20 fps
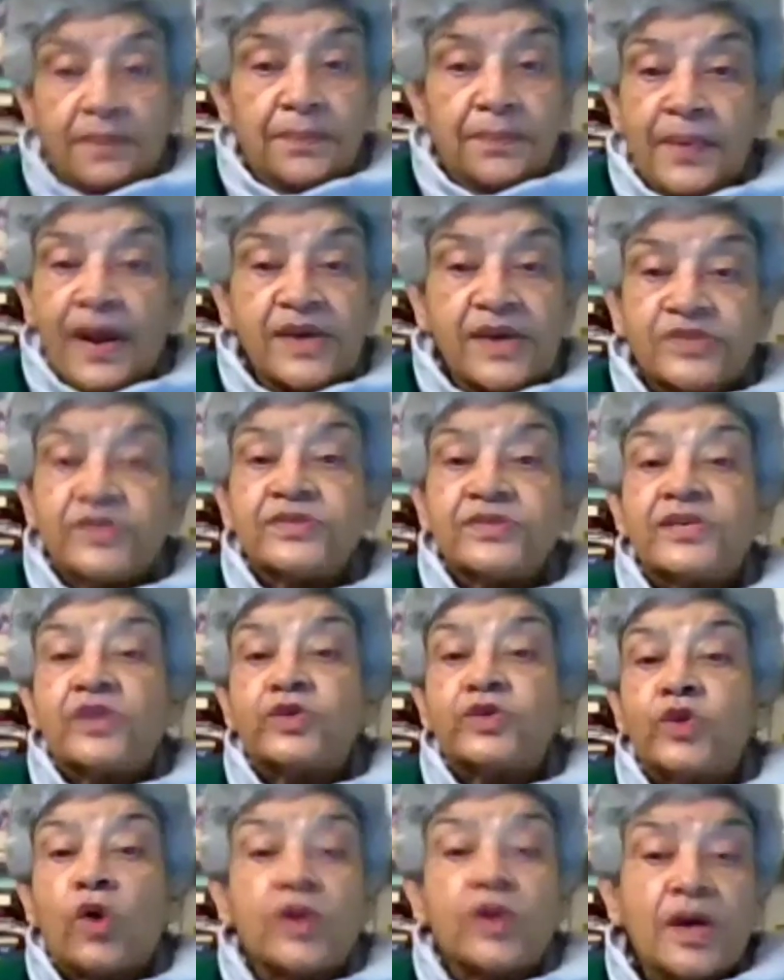prices had
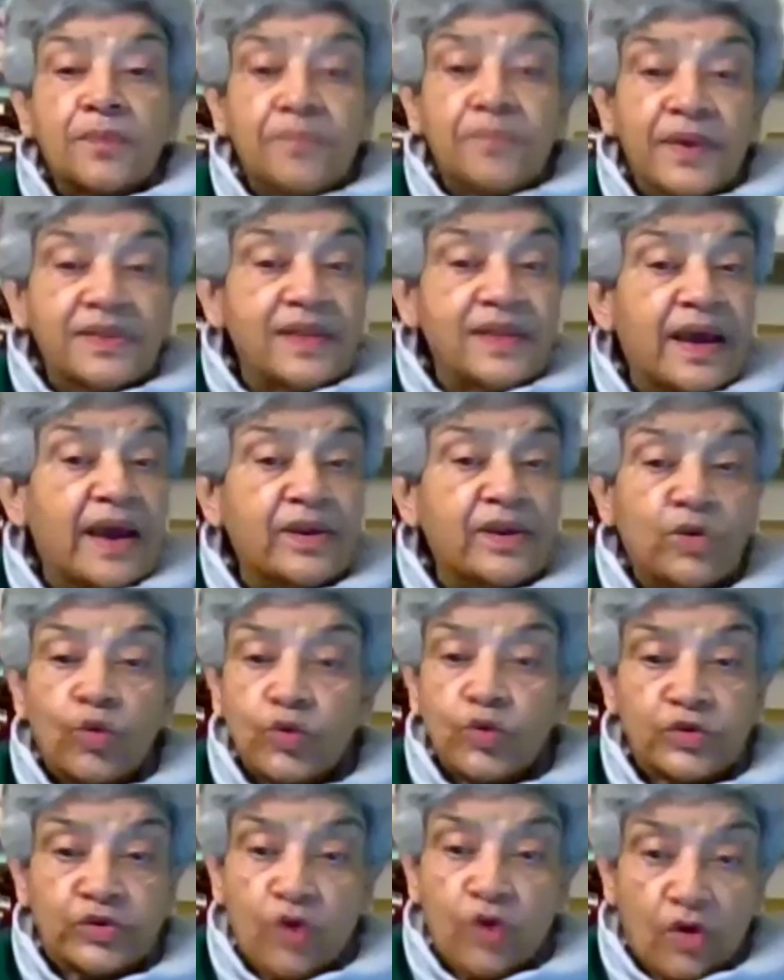shot up, and they had no
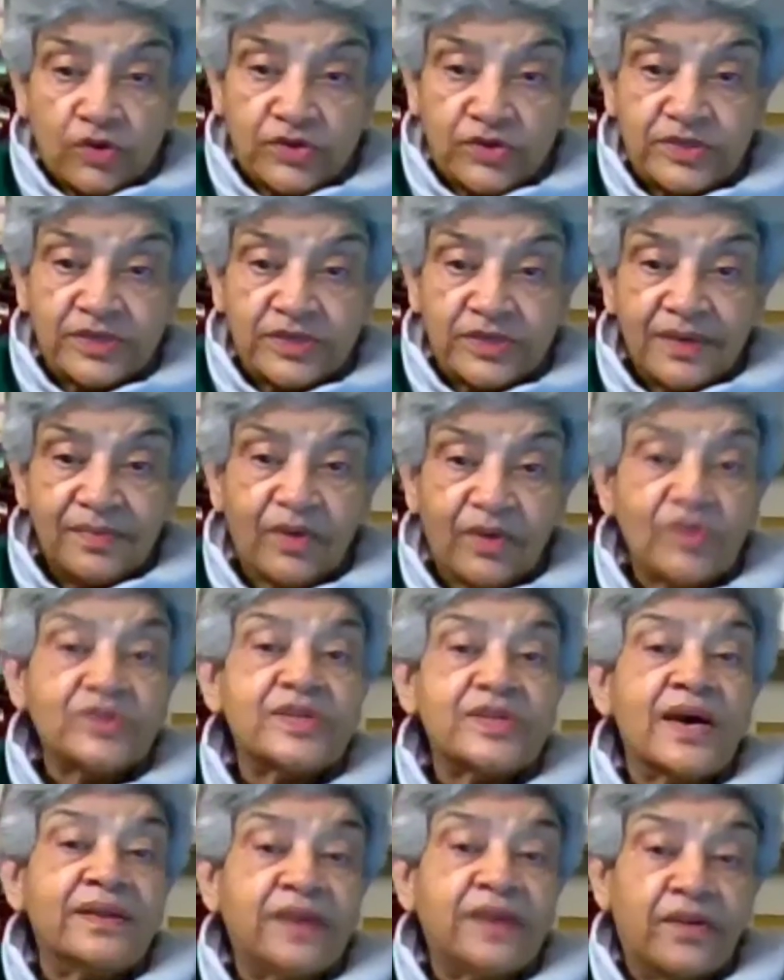stocks because
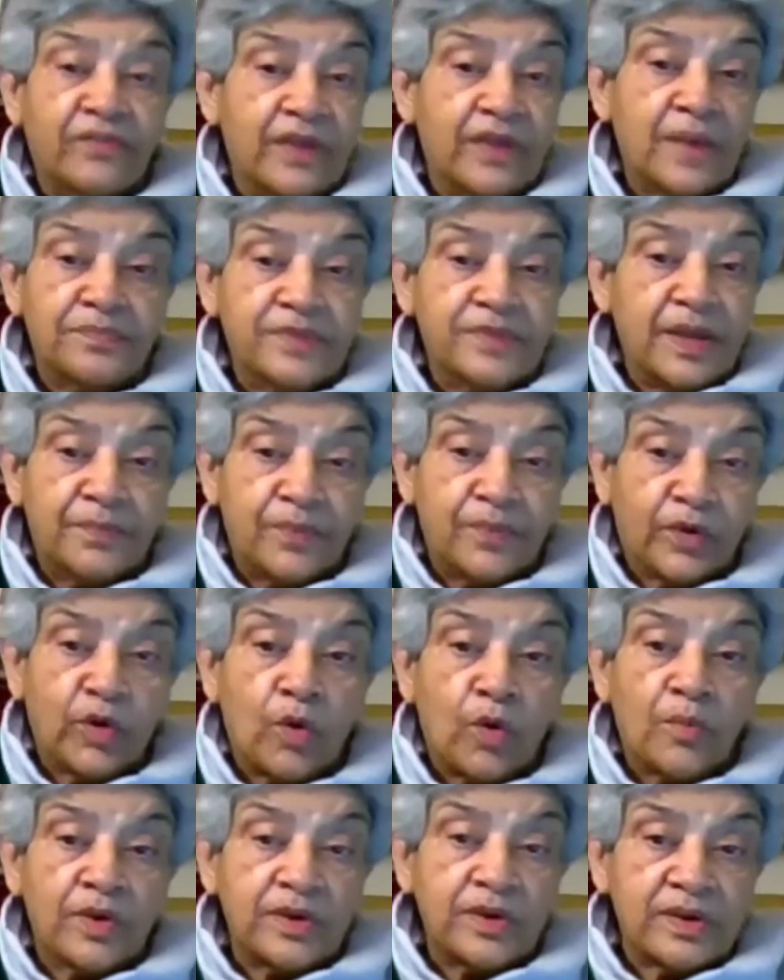they had given up their
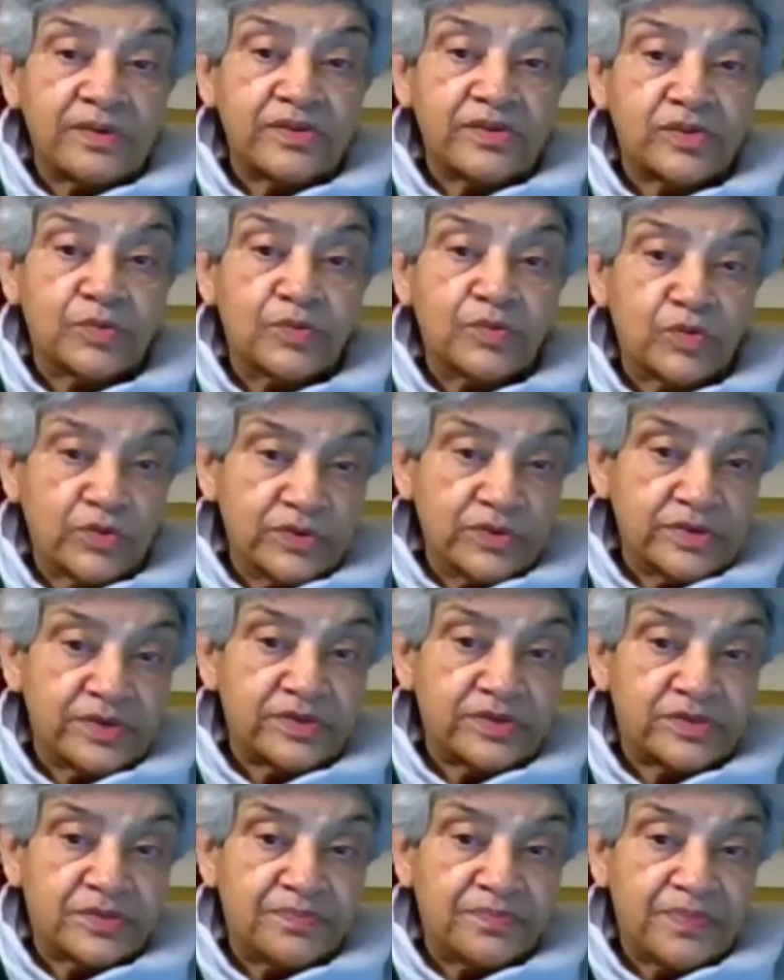procurement and distribution
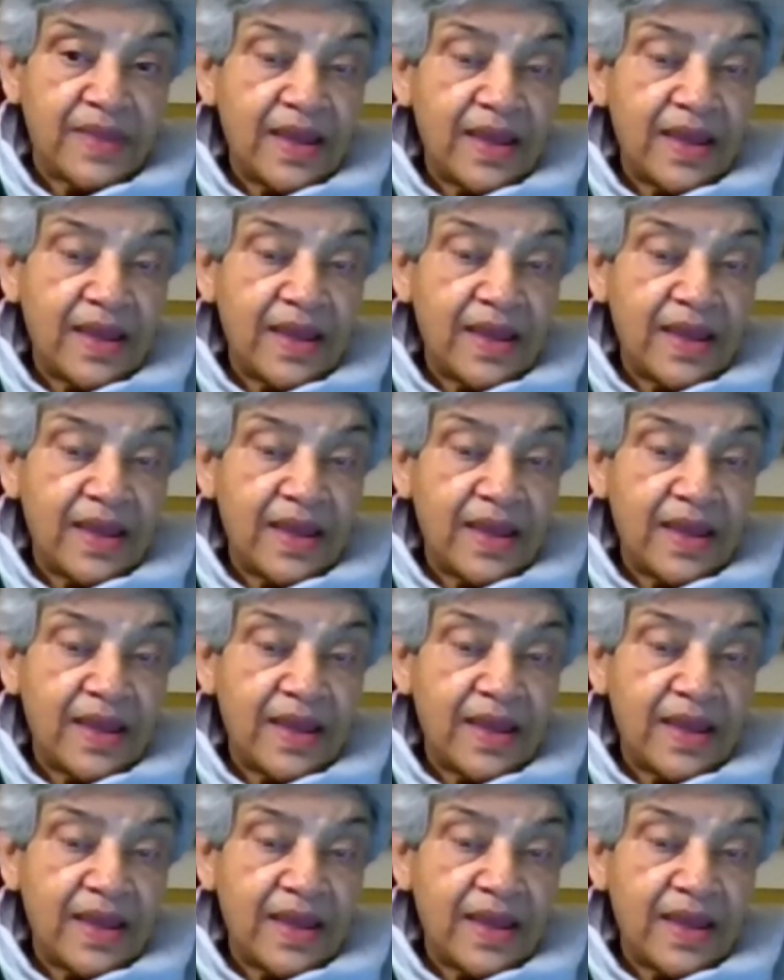system.